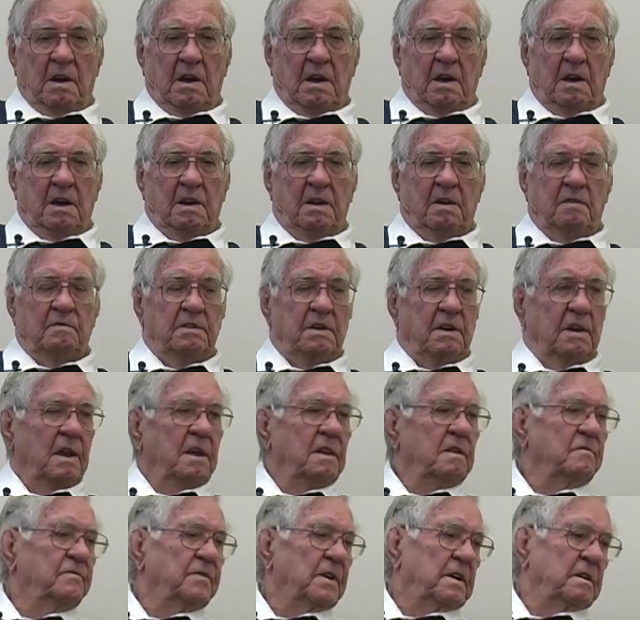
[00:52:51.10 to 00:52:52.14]
And there was
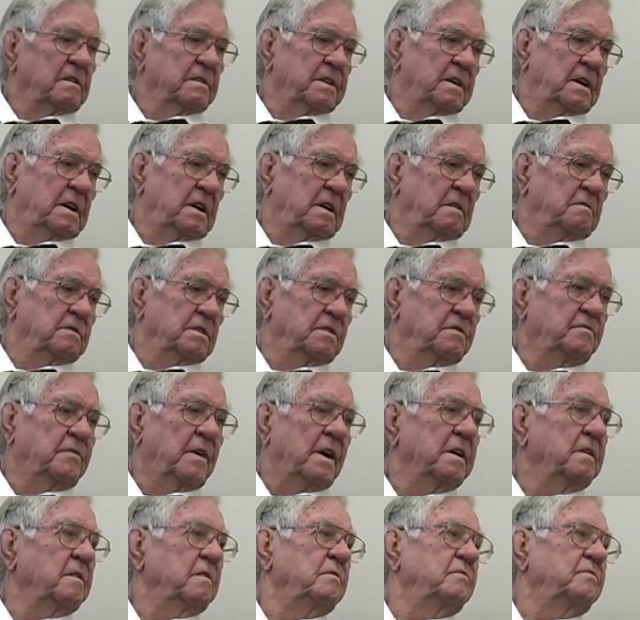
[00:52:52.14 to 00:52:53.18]
another fellow there was
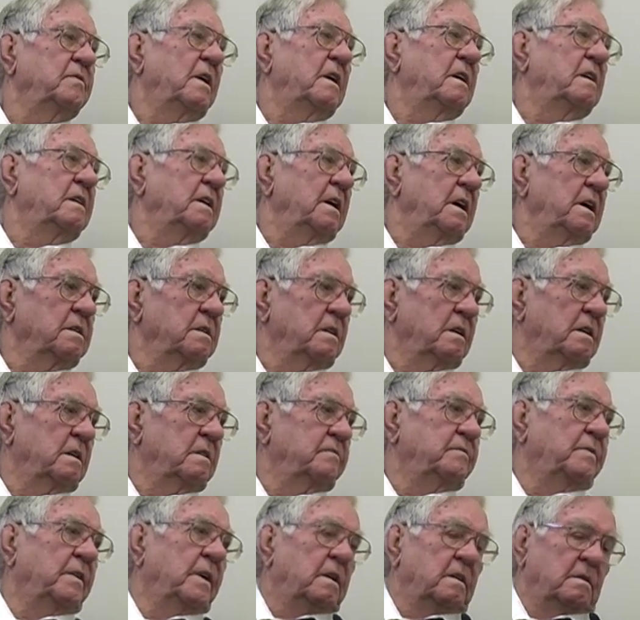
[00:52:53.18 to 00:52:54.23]
fighting fire, had a
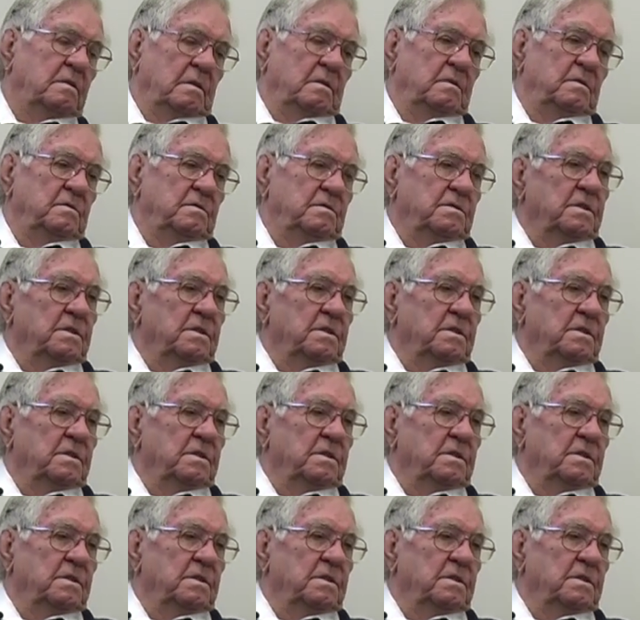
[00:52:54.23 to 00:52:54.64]
fire hose,